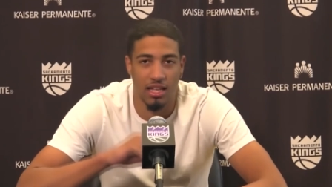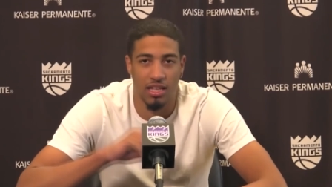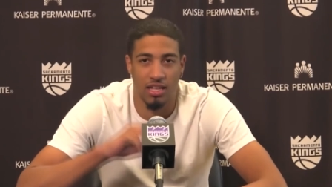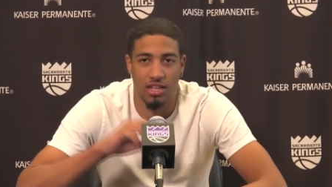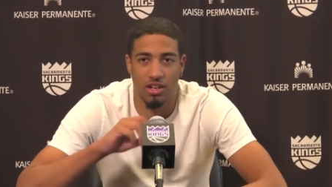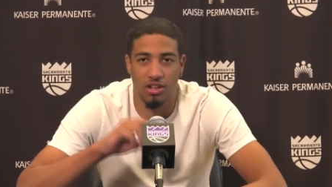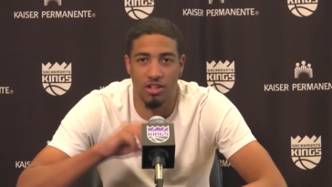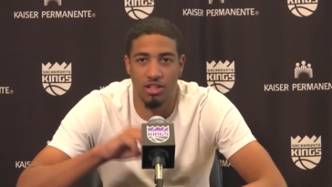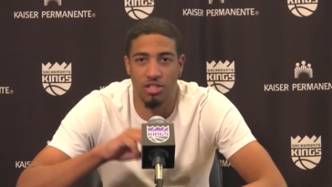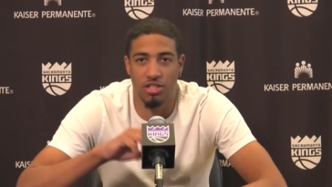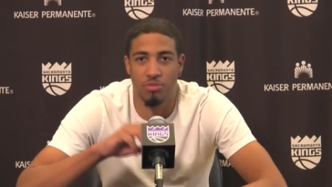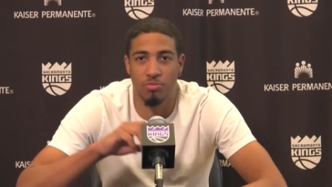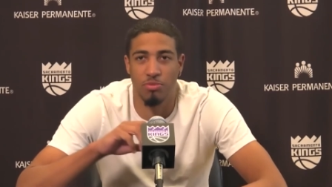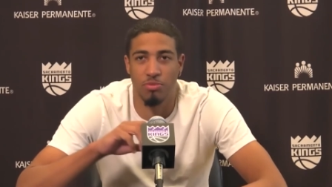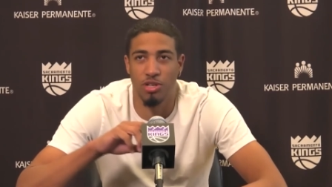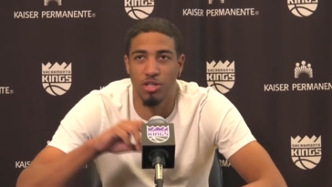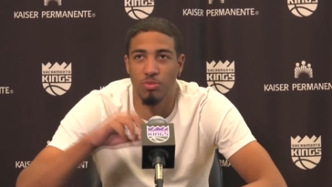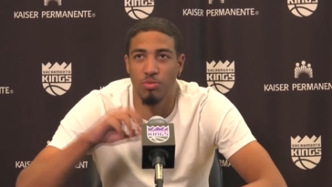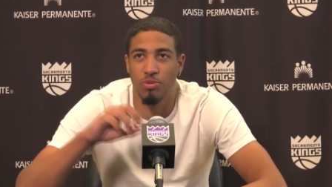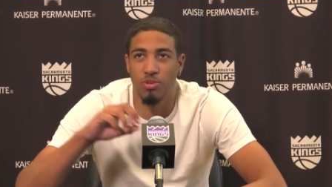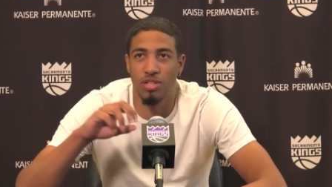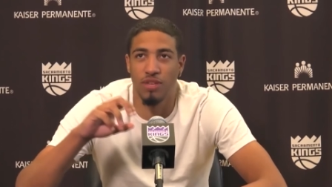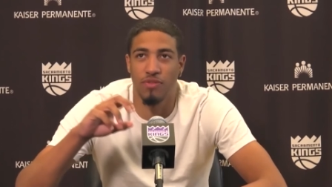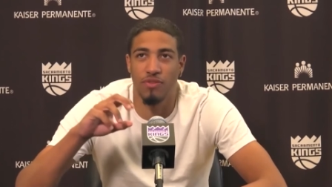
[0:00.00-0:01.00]
you know, there's
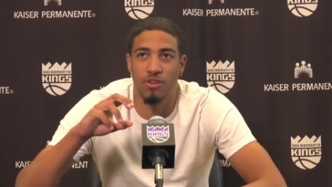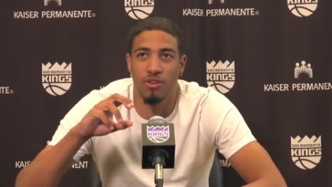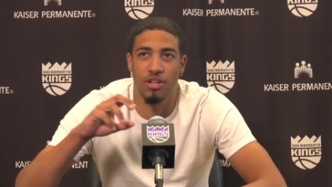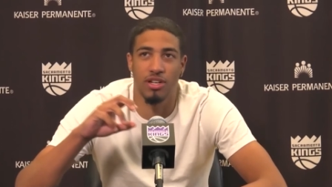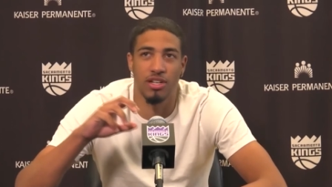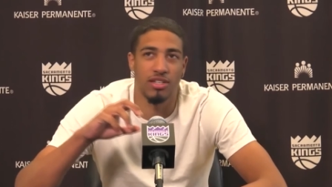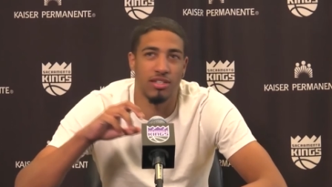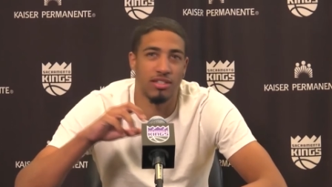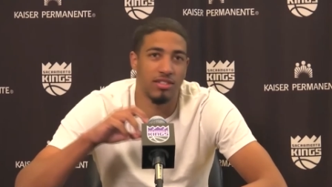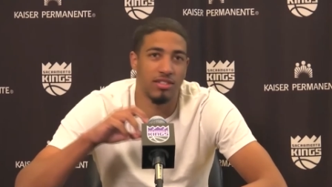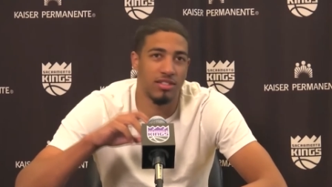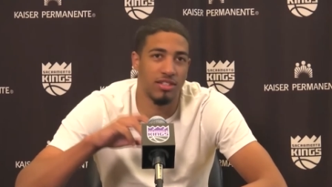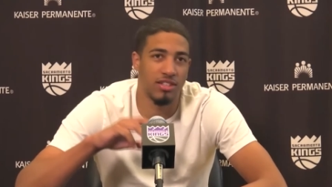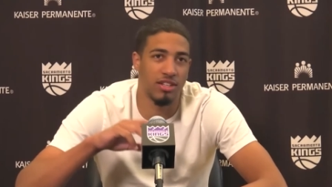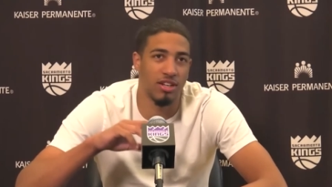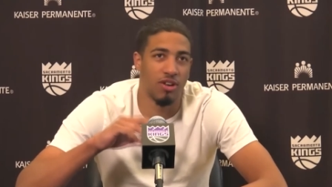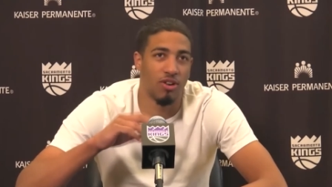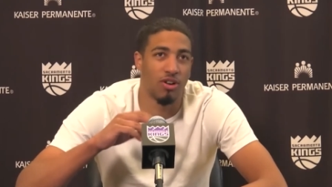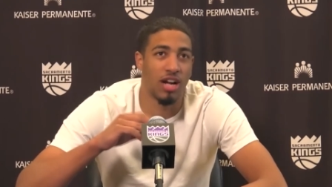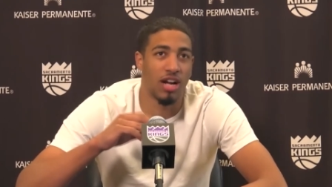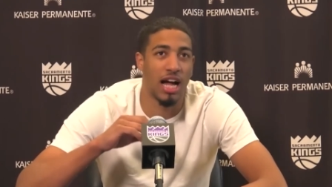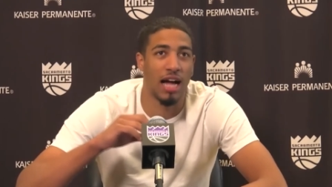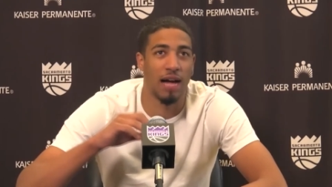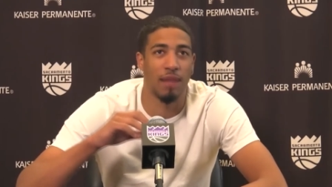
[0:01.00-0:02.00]
multiple different you
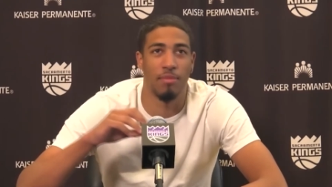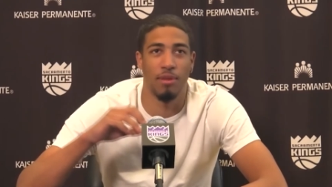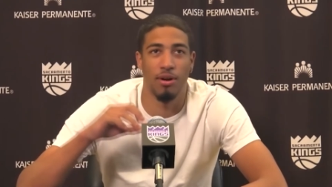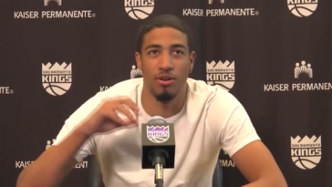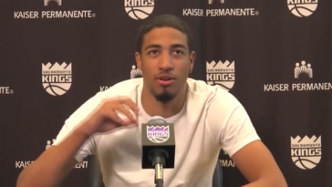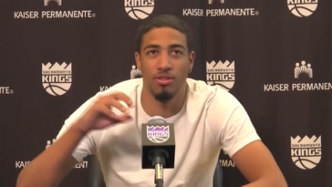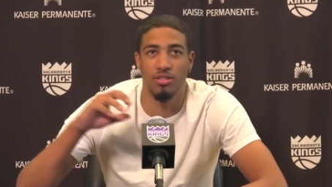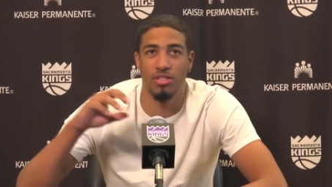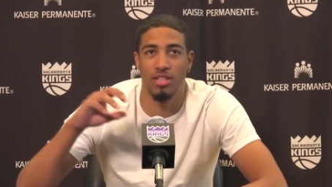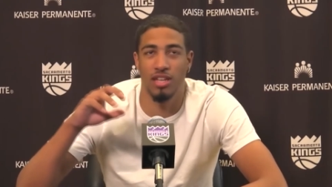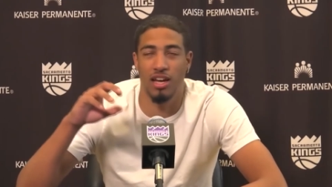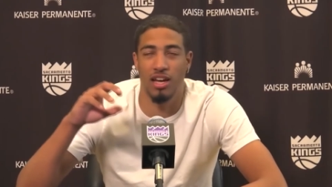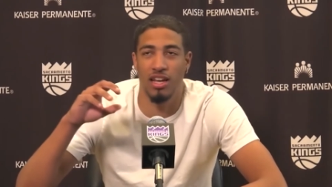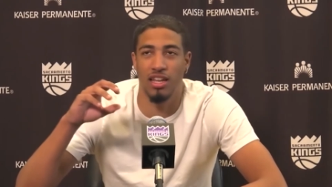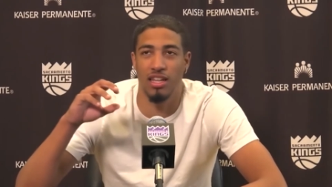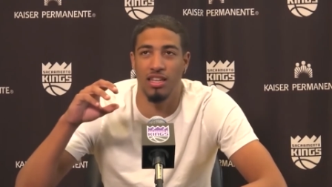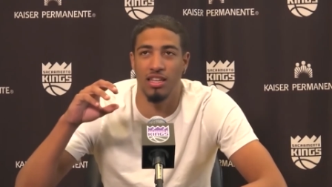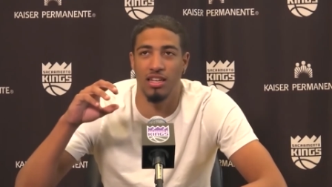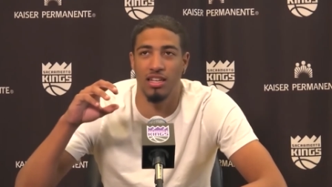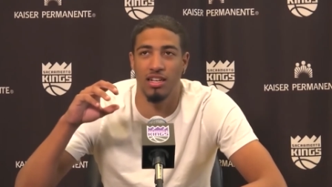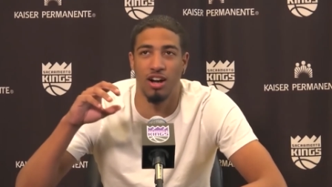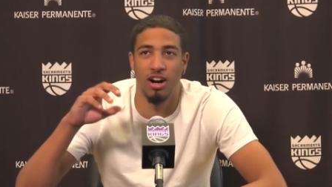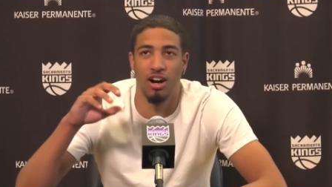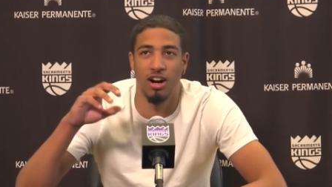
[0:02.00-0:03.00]
know combos out of
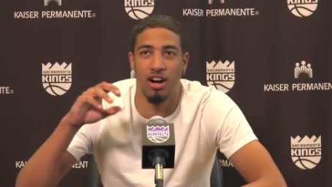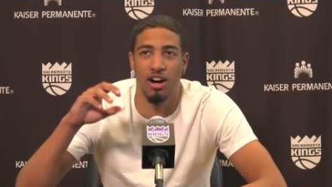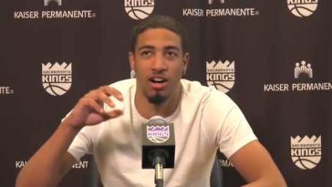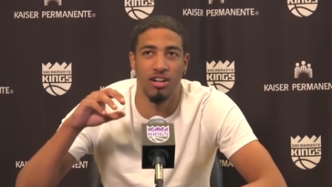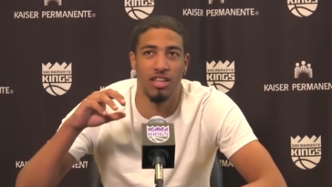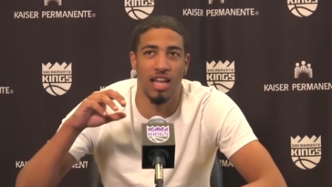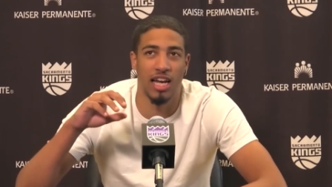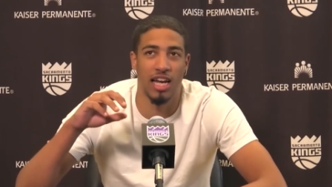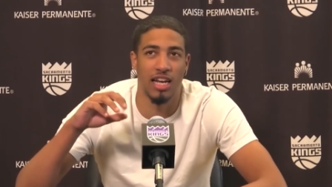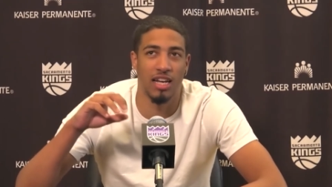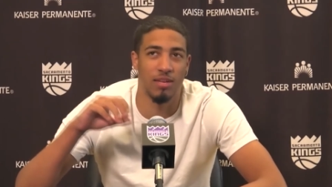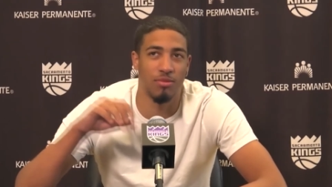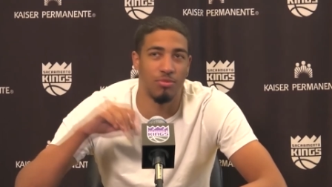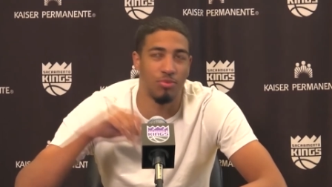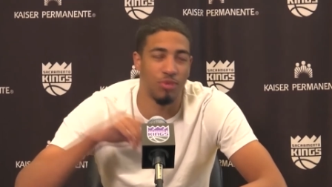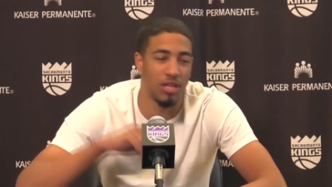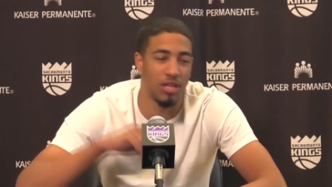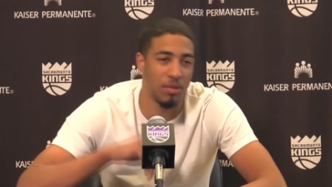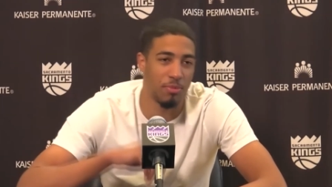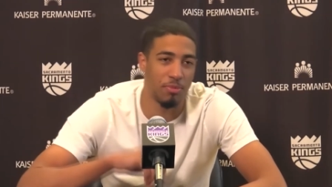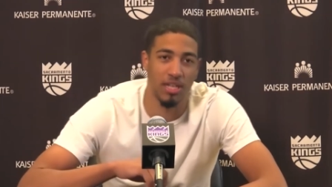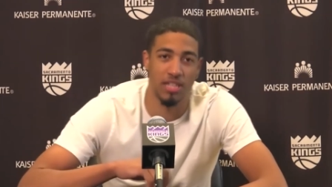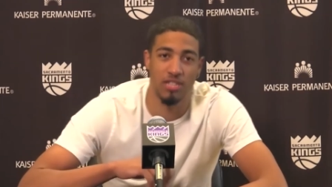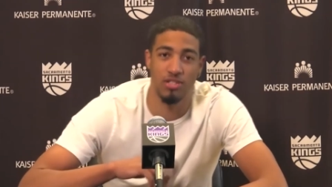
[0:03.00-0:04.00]
the guard lineup. We
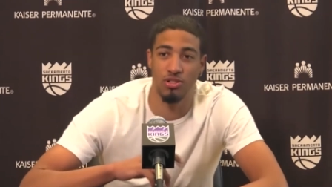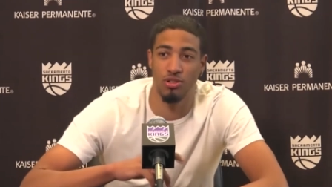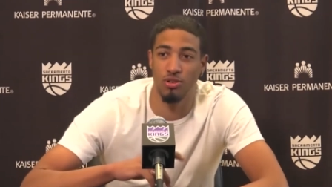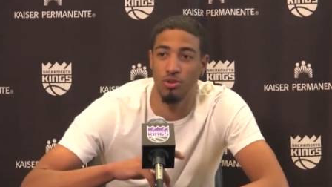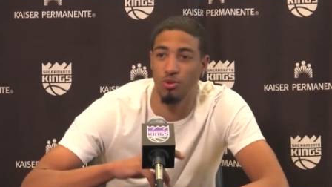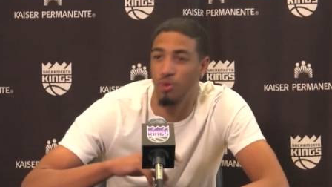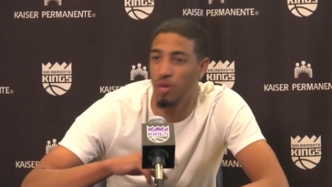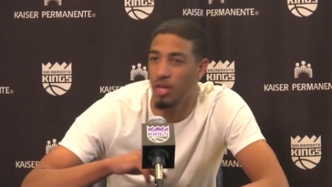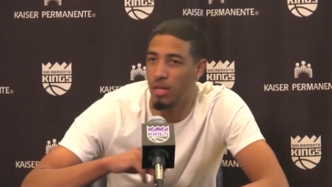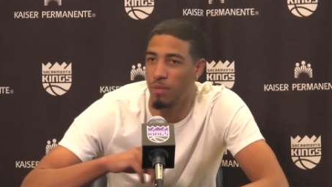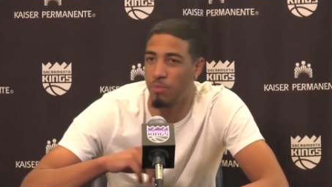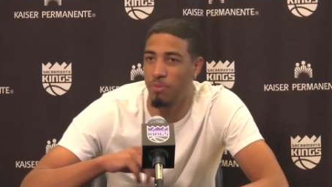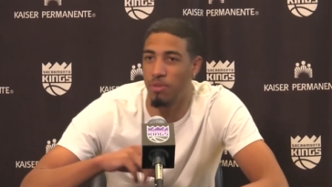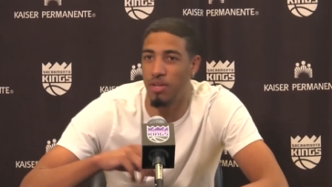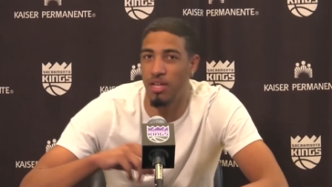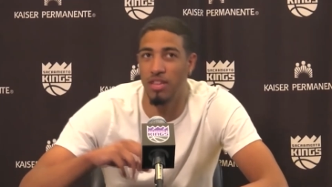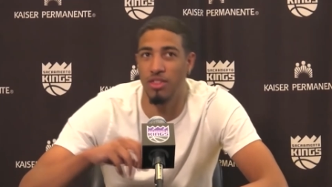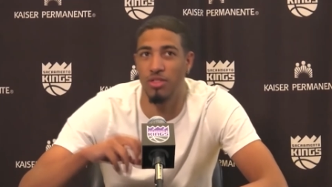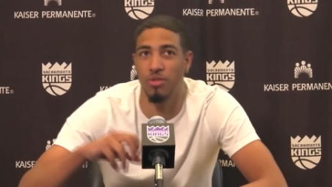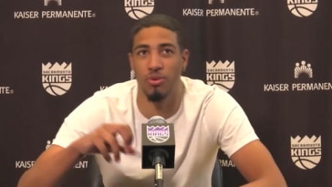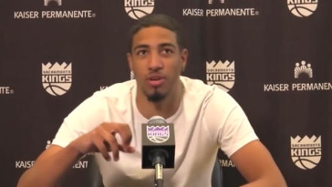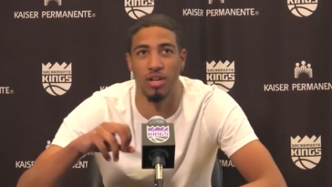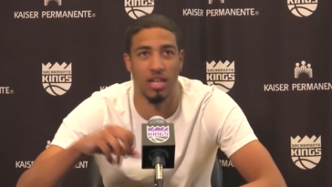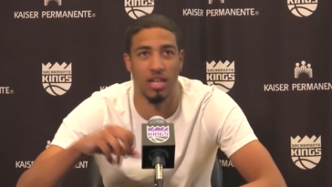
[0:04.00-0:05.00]
could play two. We could play
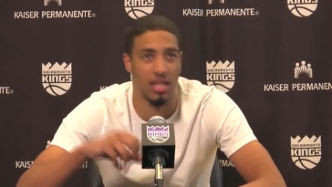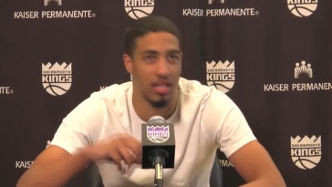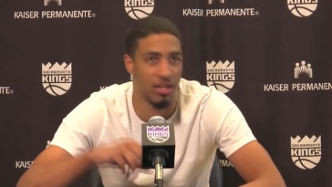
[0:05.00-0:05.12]
three.